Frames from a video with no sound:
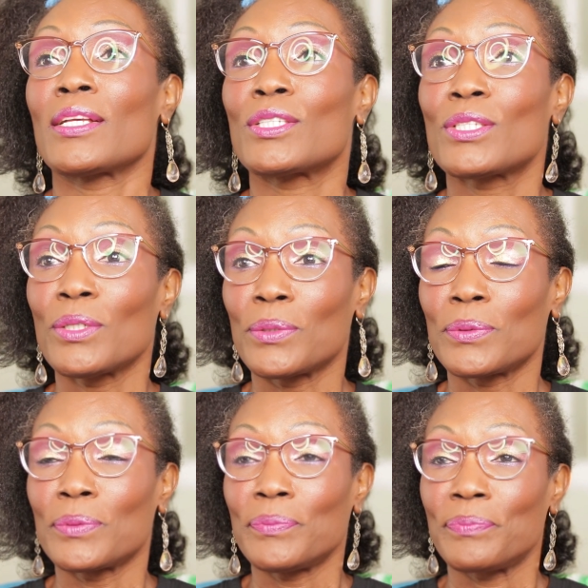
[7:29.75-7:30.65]

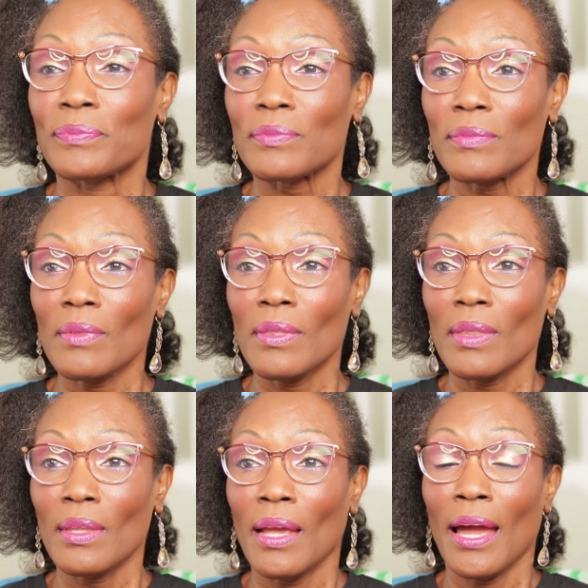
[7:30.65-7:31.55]
So
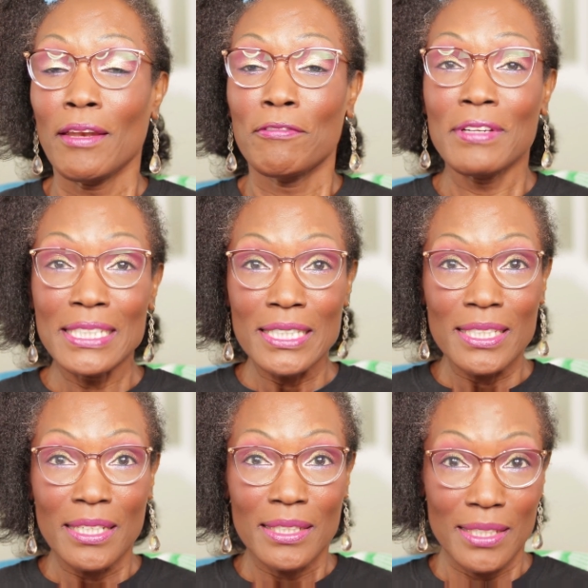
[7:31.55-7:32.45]
I
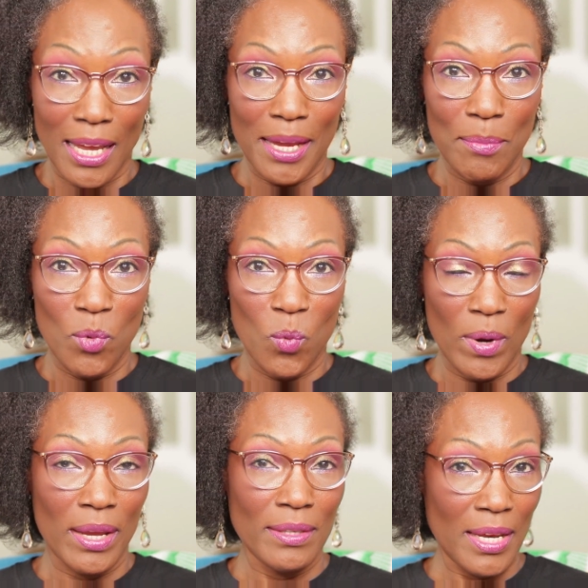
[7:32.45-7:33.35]
invest time
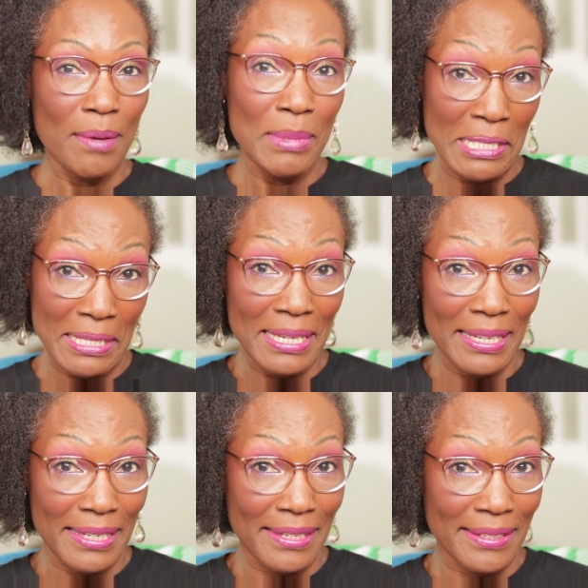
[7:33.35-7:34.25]
where time is
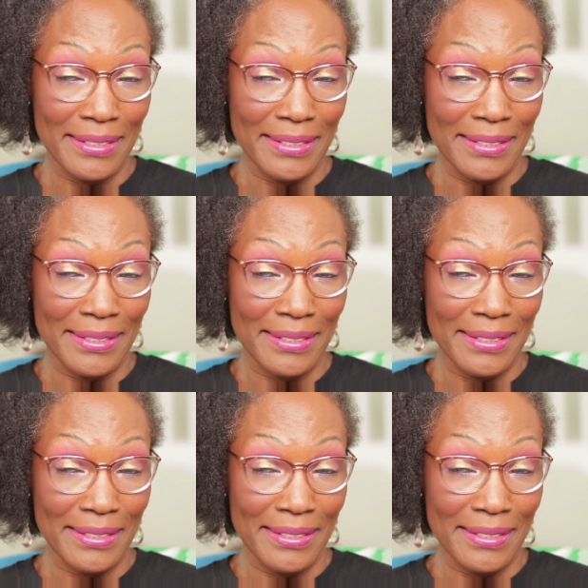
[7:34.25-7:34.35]
needed.